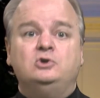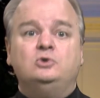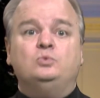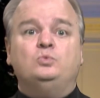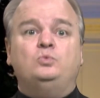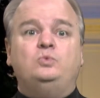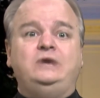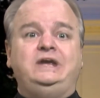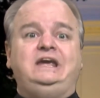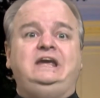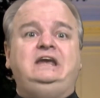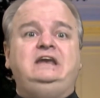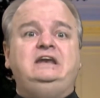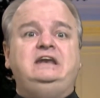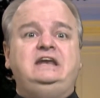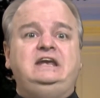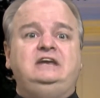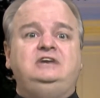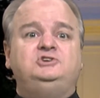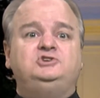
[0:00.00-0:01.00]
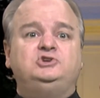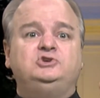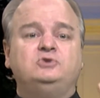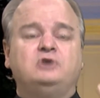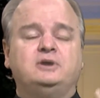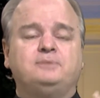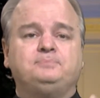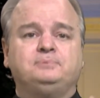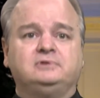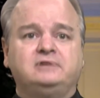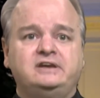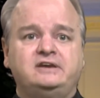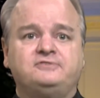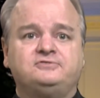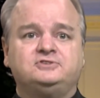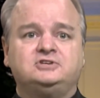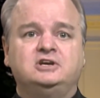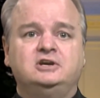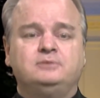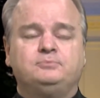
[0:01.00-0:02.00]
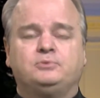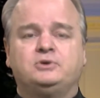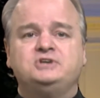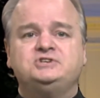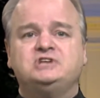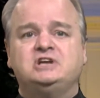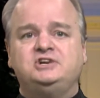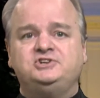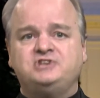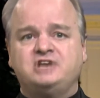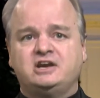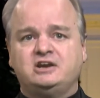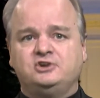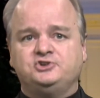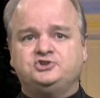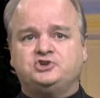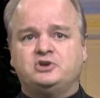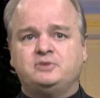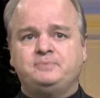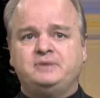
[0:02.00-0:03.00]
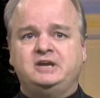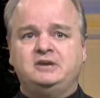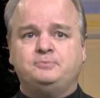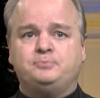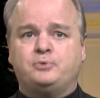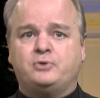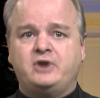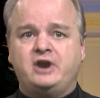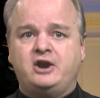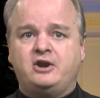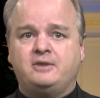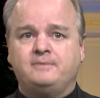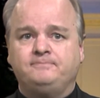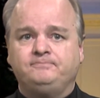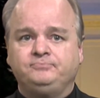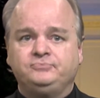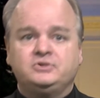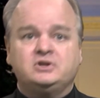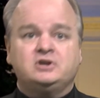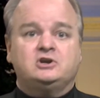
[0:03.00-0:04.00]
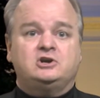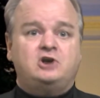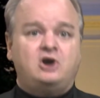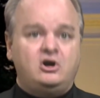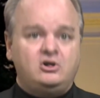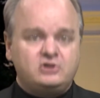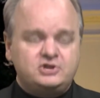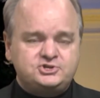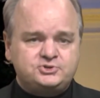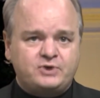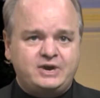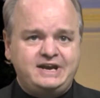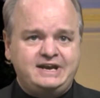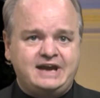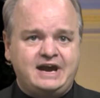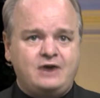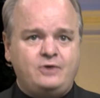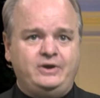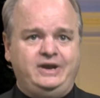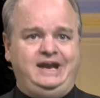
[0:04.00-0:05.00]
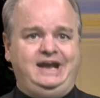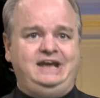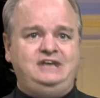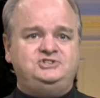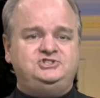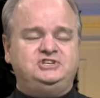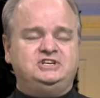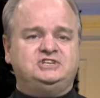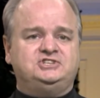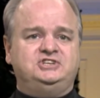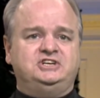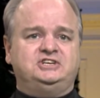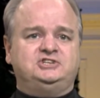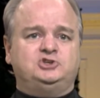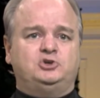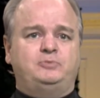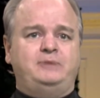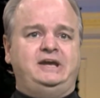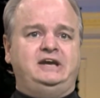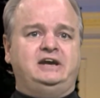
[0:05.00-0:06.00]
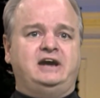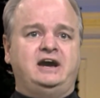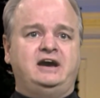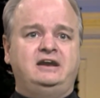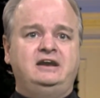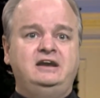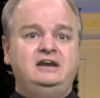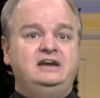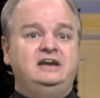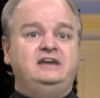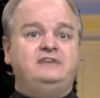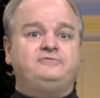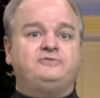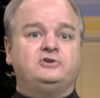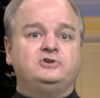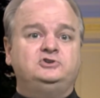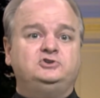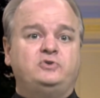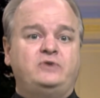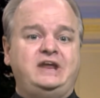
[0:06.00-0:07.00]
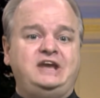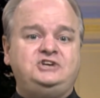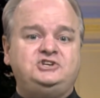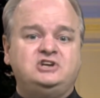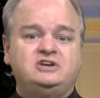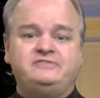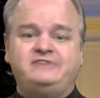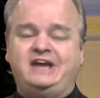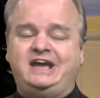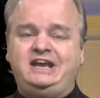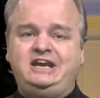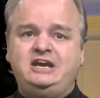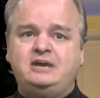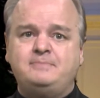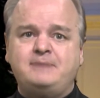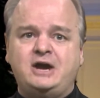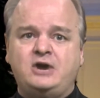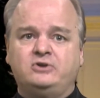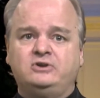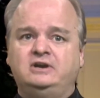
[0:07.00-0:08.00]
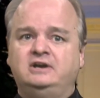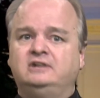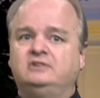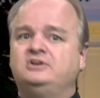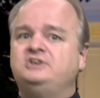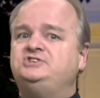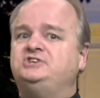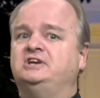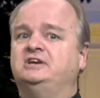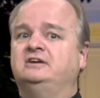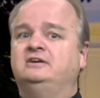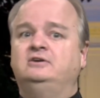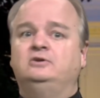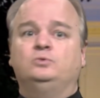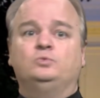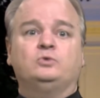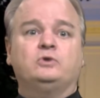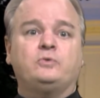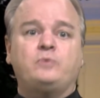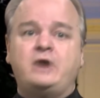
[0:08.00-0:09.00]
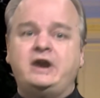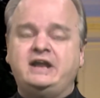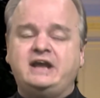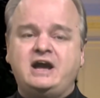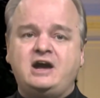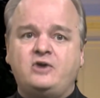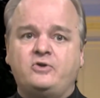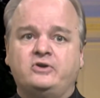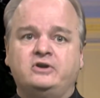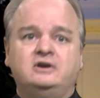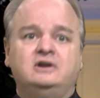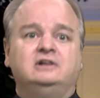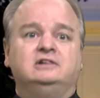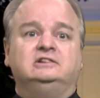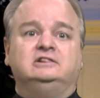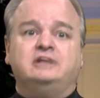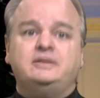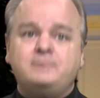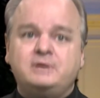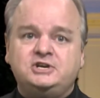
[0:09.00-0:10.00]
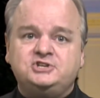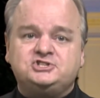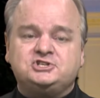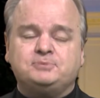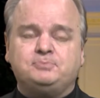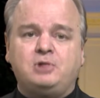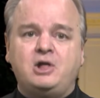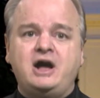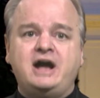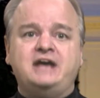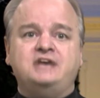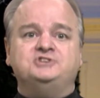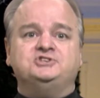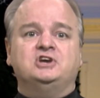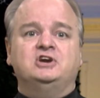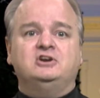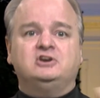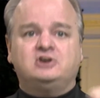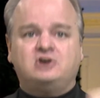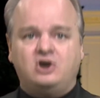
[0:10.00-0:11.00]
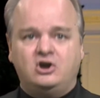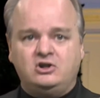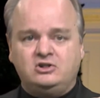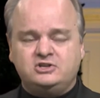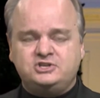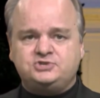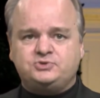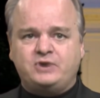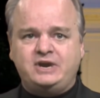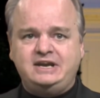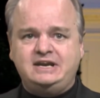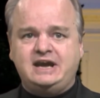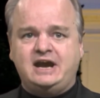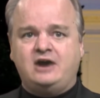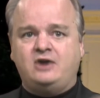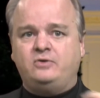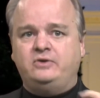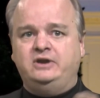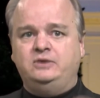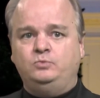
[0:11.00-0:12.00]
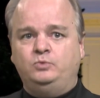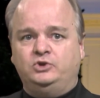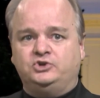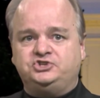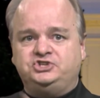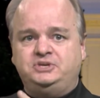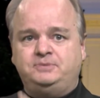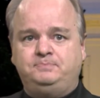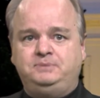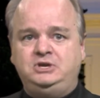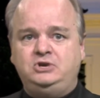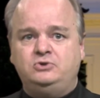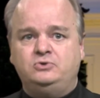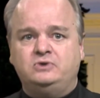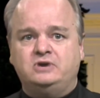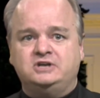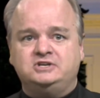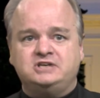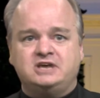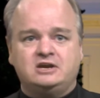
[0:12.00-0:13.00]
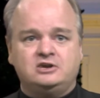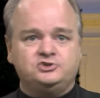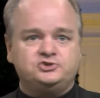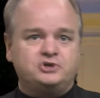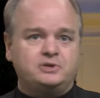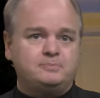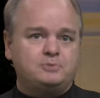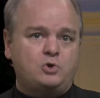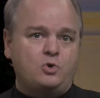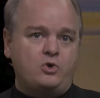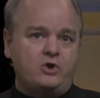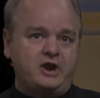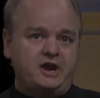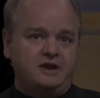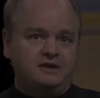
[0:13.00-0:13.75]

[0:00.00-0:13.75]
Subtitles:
We need to uplift President Donald Trump in prayer. Call us right now at 866-OBEY-GOD, and for a donation of any amount, listen, we're running out, limited supplies. Call us right now, and we'll ship you a Donald Trump coin.